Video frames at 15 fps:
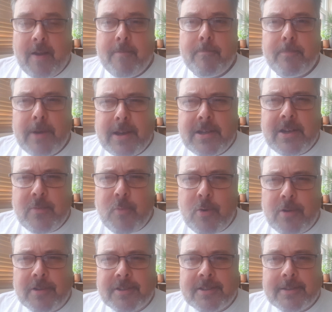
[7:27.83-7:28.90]
Pledging
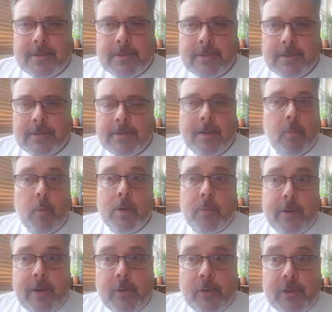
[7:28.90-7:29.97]
what? Wonder
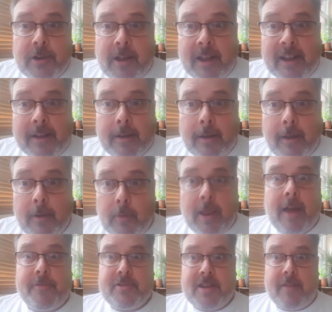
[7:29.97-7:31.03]
what it'll look like. Will it
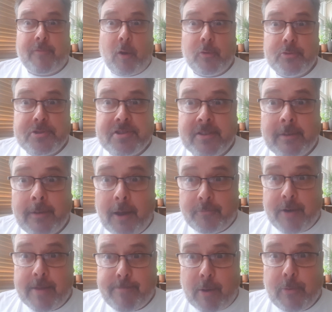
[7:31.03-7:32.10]
have chevrons and
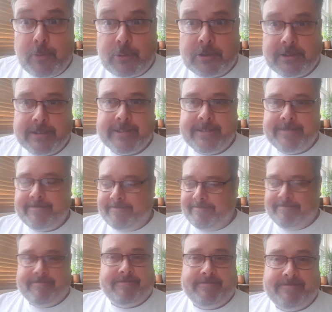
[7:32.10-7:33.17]
rainbows?
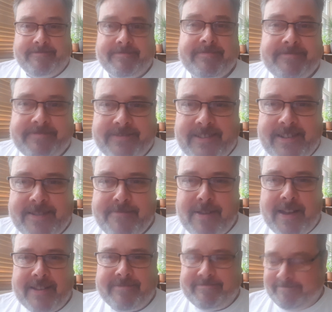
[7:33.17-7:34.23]
I
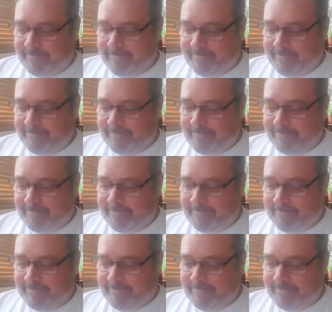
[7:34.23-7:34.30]
bet.